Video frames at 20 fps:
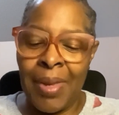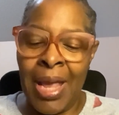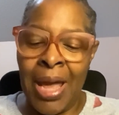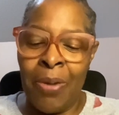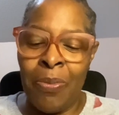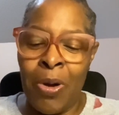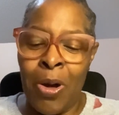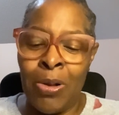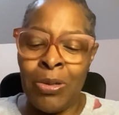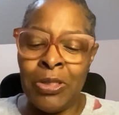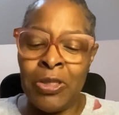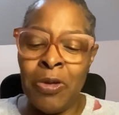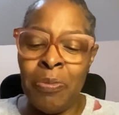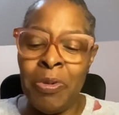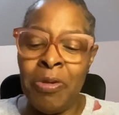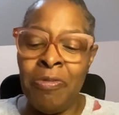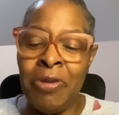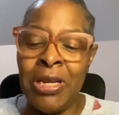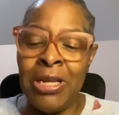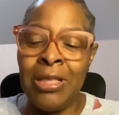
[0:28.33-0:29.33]
I will also
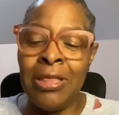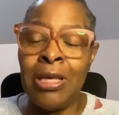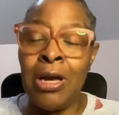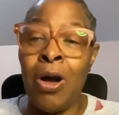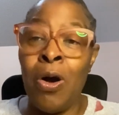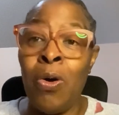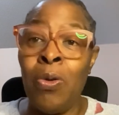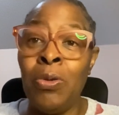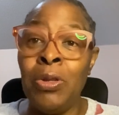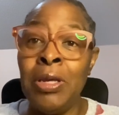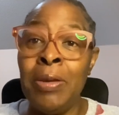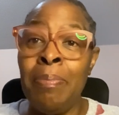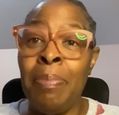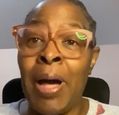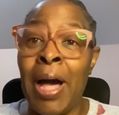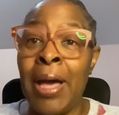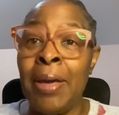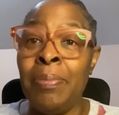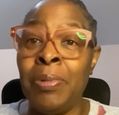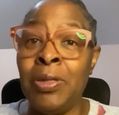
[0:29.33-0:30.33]
be reading the Holy
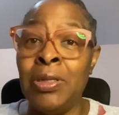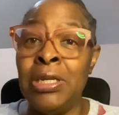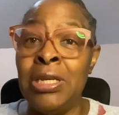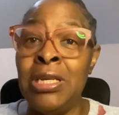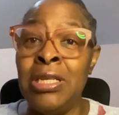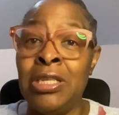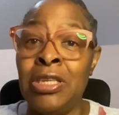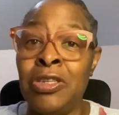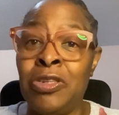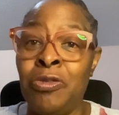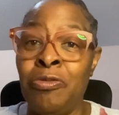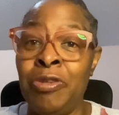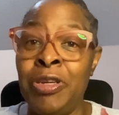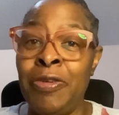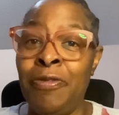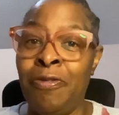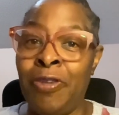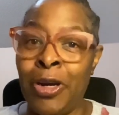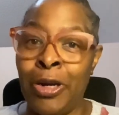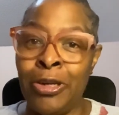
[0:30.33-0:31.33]
Bible, easy to
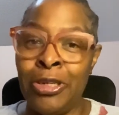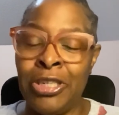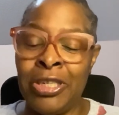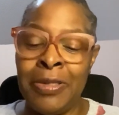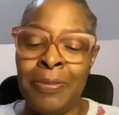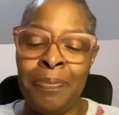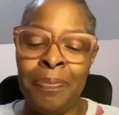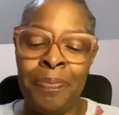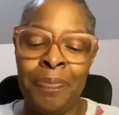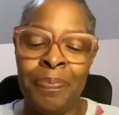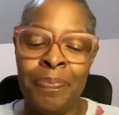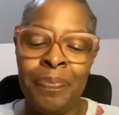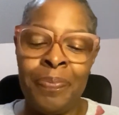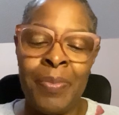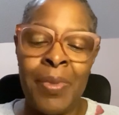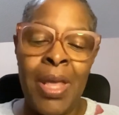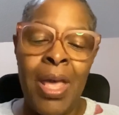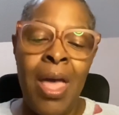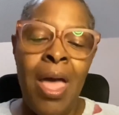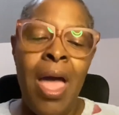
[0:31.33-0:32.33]
read version.
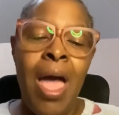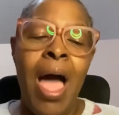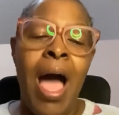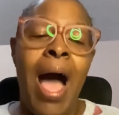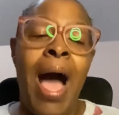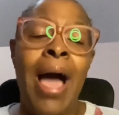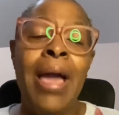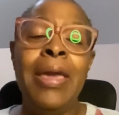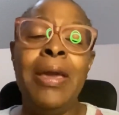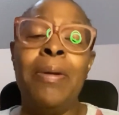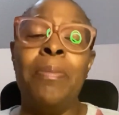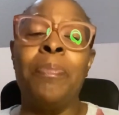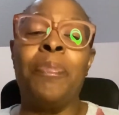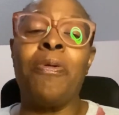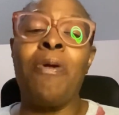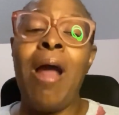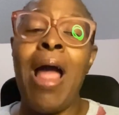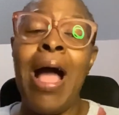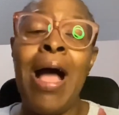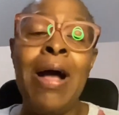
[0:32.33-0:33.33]
I am
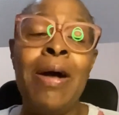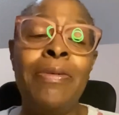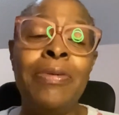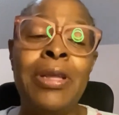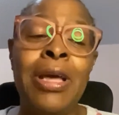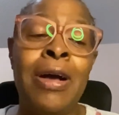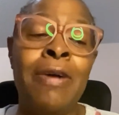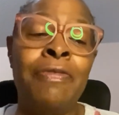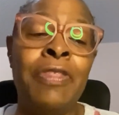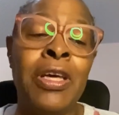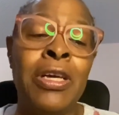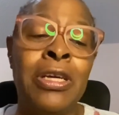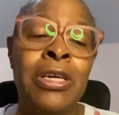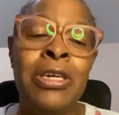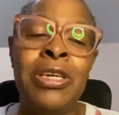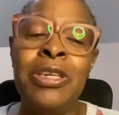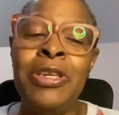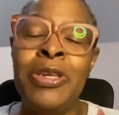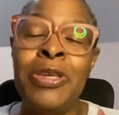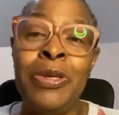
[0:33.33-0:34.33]
proud of the
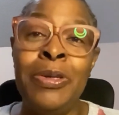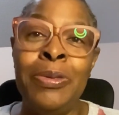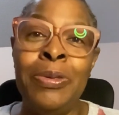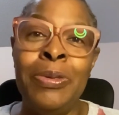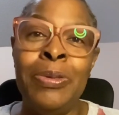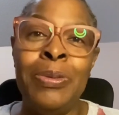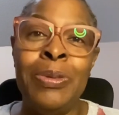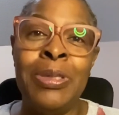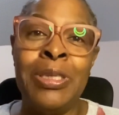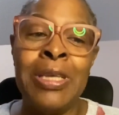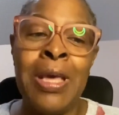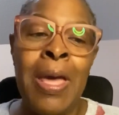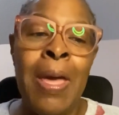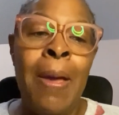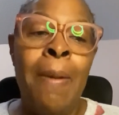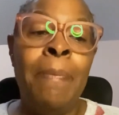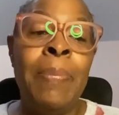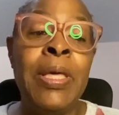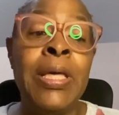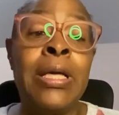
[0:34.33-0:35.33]
good news
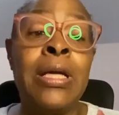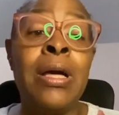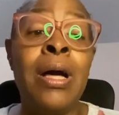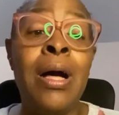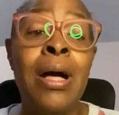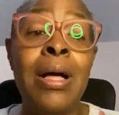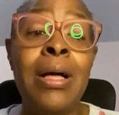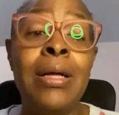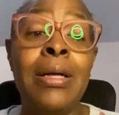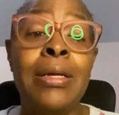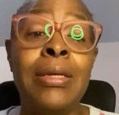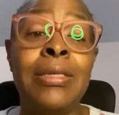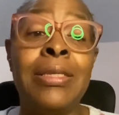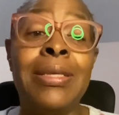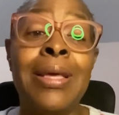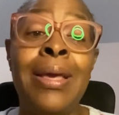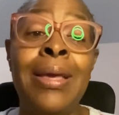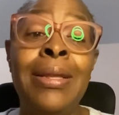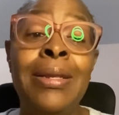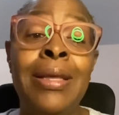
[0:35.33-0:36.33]

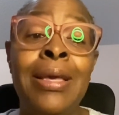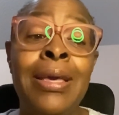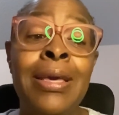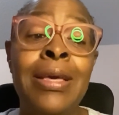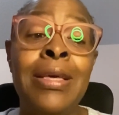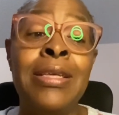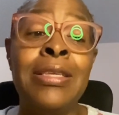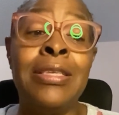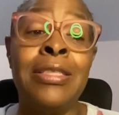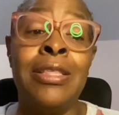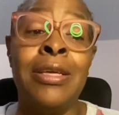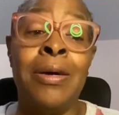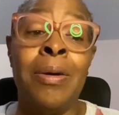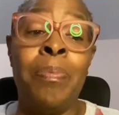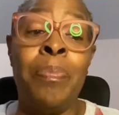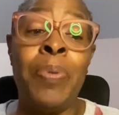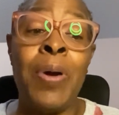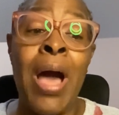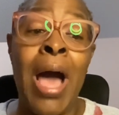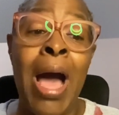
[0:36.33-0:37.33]
because it is the
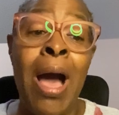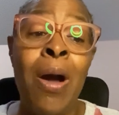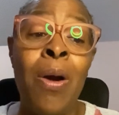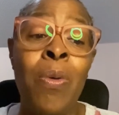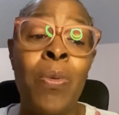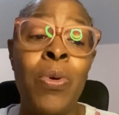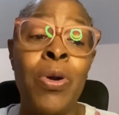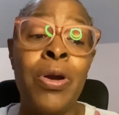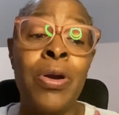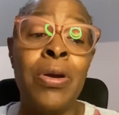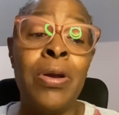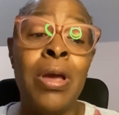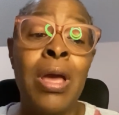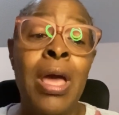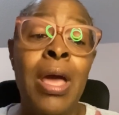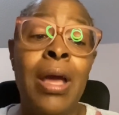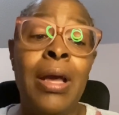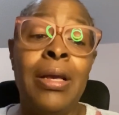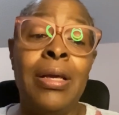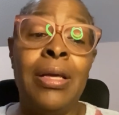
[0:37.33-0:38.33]
power
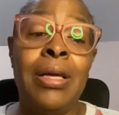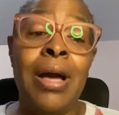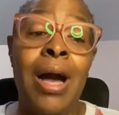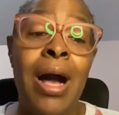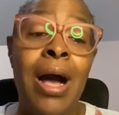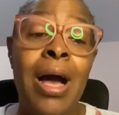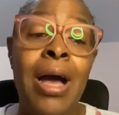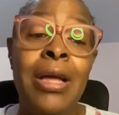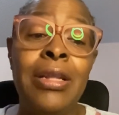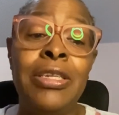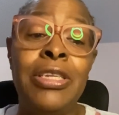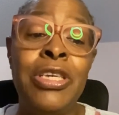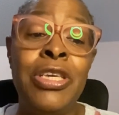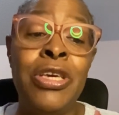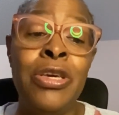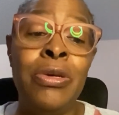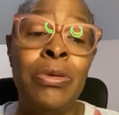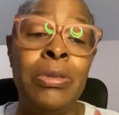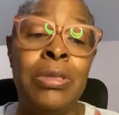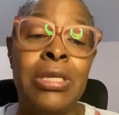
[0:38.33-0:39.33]
God
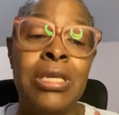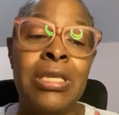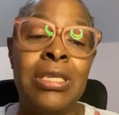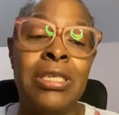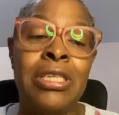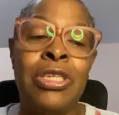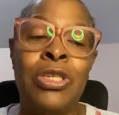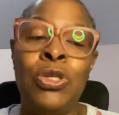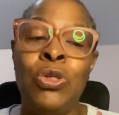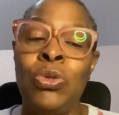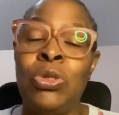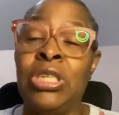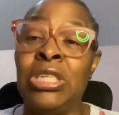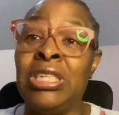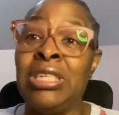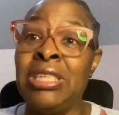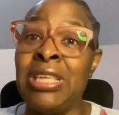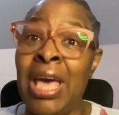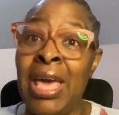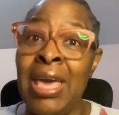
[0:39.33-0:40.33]
uses to
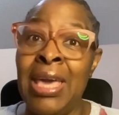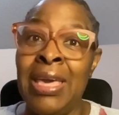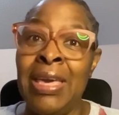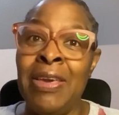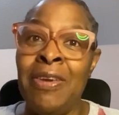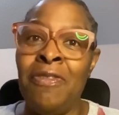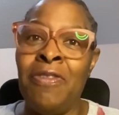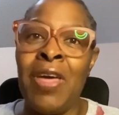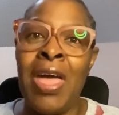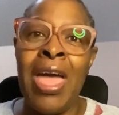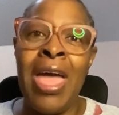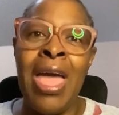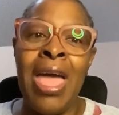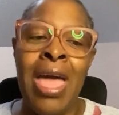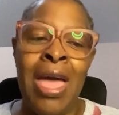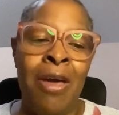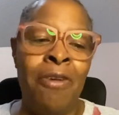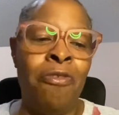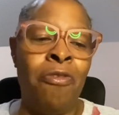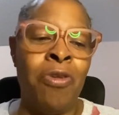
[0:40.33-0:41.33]
save
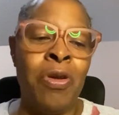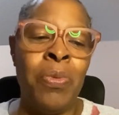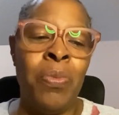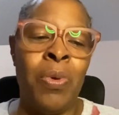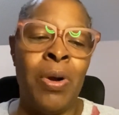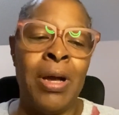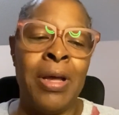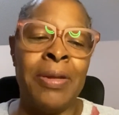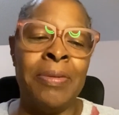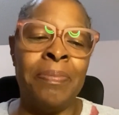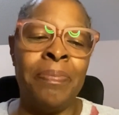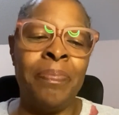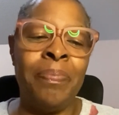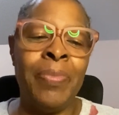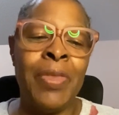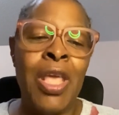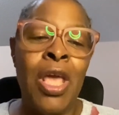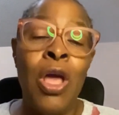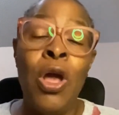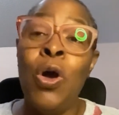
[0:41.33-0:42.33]
everyone
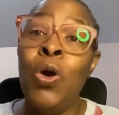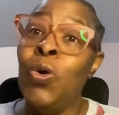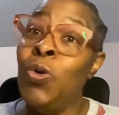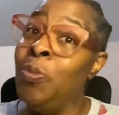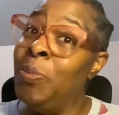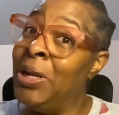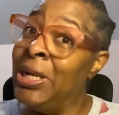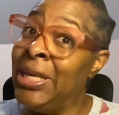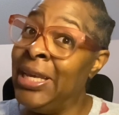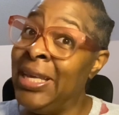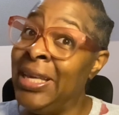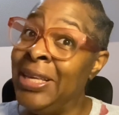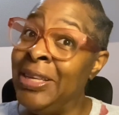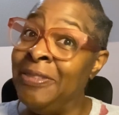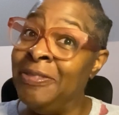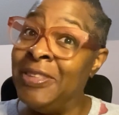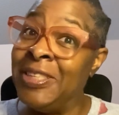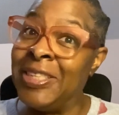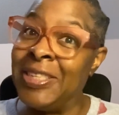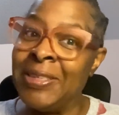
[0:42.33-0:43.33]
who
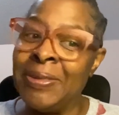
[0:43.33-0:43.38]
believes,